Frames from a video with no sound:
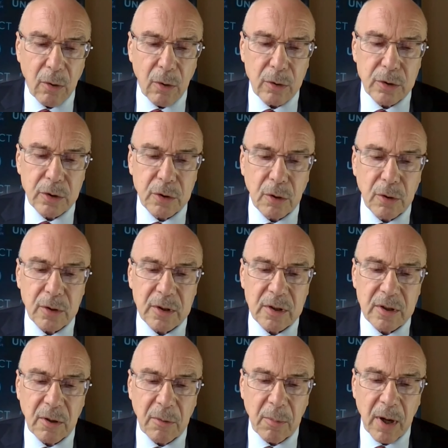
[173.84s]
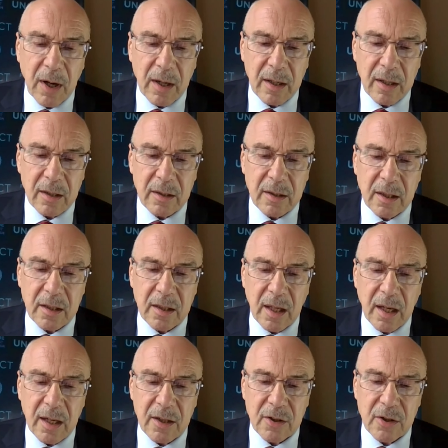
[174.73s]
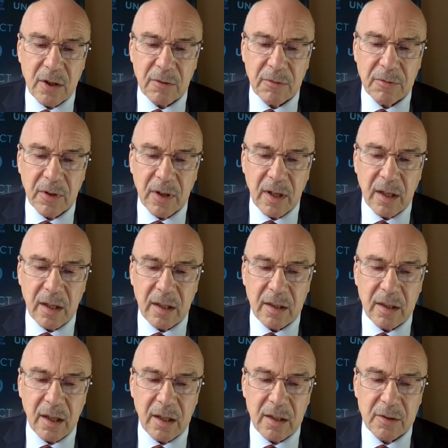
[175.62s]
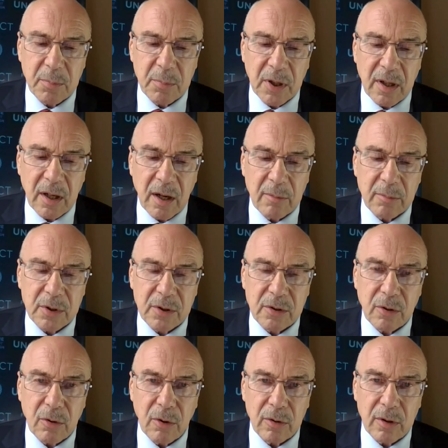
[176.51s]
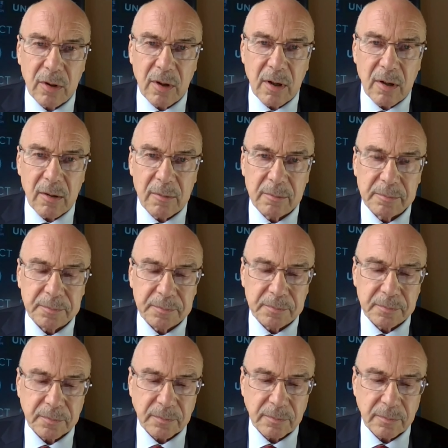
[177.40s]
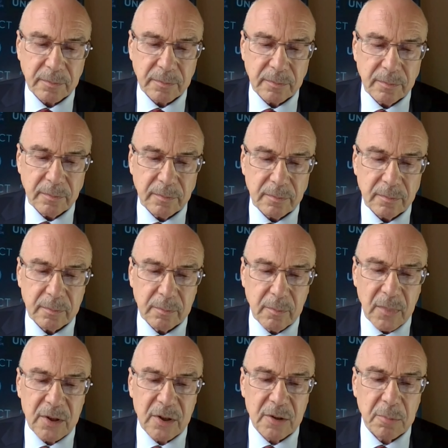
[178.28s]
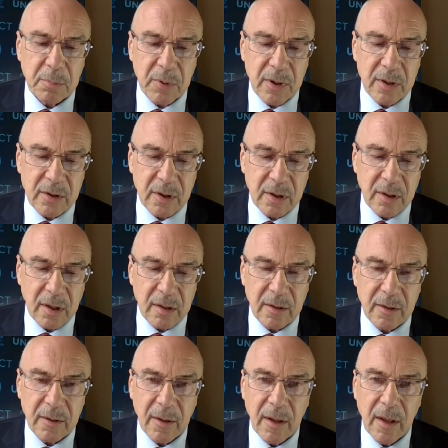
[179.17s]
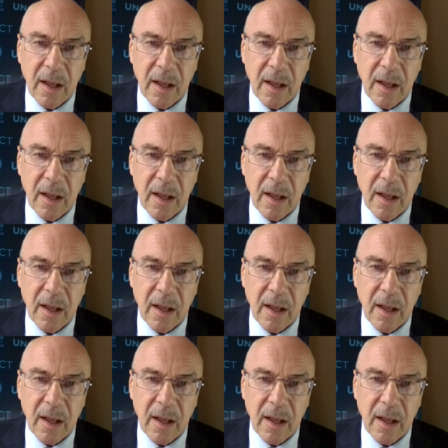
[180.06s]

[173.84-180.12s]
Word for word: Also in Somalia, the Daesh affiliate has become stronger. Mister President,